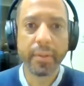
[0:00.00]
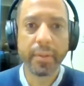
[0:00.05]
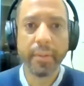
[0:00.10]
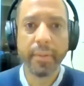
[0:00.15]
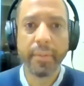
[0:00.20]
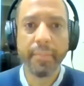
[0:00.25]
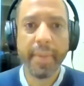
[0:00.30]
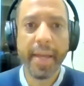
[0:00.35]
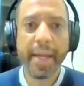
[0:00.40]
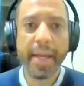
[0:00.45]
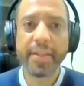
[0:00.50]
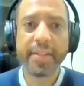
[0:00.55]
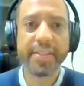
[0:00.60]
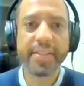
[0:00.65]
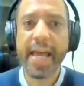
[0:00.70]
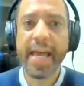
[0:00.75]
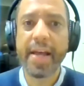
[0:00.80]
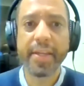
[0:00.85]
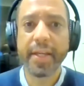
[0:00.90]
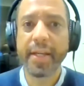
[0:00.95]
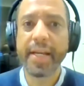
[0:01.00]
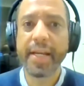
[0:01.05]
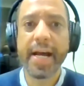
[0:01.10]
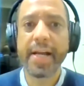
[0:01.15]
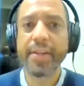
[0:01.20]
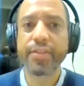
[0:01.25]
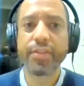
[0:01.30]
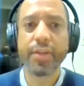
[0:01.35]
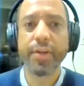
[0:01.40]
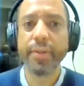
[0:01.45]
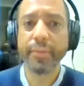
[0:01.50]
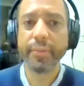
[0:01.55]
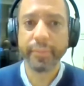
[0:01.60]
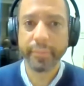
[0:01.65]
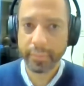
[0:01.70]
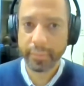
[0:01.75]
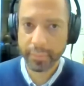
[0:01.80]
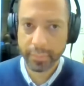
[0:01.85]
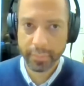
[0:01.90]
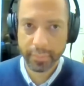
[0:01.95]
Meg Thee Stallion concert,
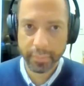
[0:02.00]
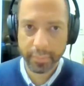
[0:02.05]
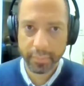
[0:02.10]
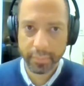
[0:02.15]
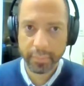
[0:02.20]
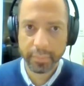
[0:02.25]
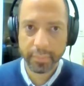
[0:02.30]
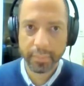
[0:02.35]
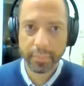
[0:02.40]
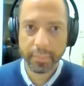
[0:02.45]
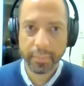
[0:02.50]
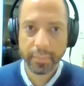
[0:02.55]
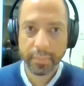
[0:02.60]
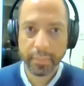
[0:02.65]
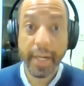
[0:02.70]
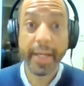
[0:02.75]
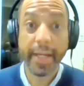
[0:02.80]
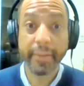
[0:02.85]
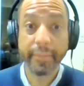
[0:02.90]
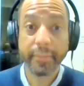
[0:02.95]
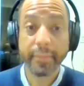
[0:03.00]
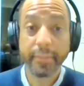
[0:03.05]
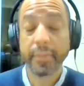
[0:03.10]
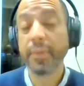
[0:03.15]
right?